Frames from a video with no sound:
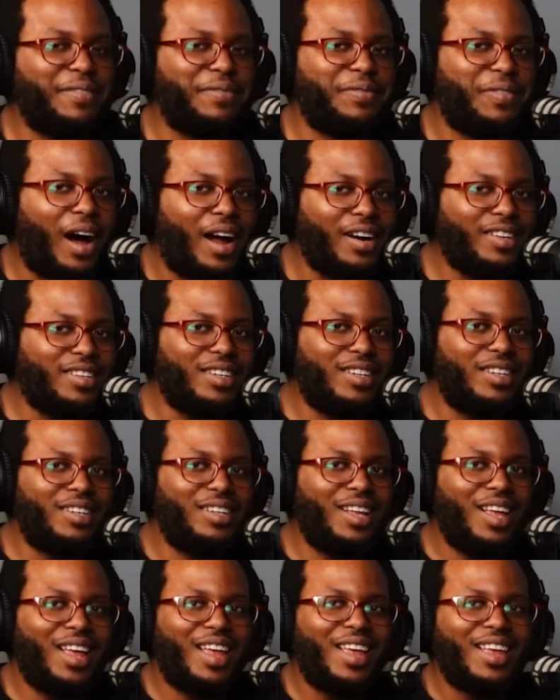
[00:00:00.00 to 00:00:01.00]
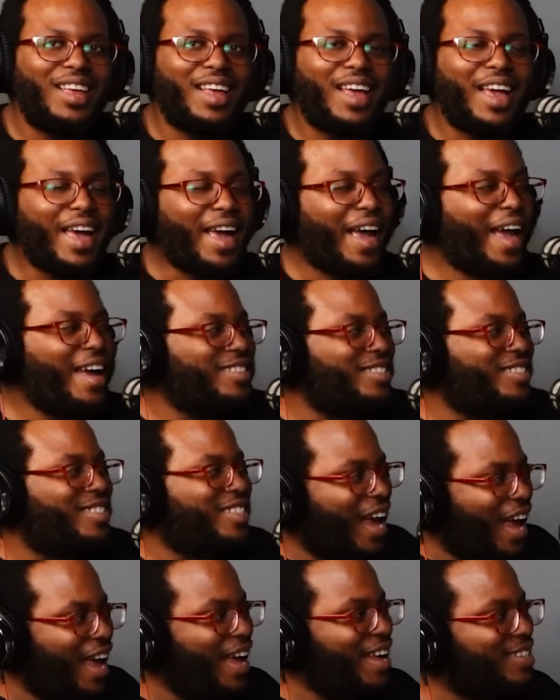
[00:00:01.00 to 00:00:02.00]
of vodka, it
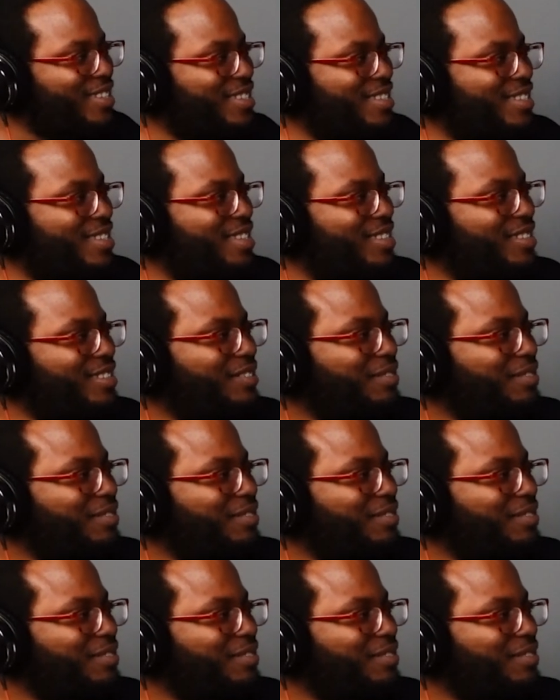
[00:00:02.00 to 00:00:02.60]
tastes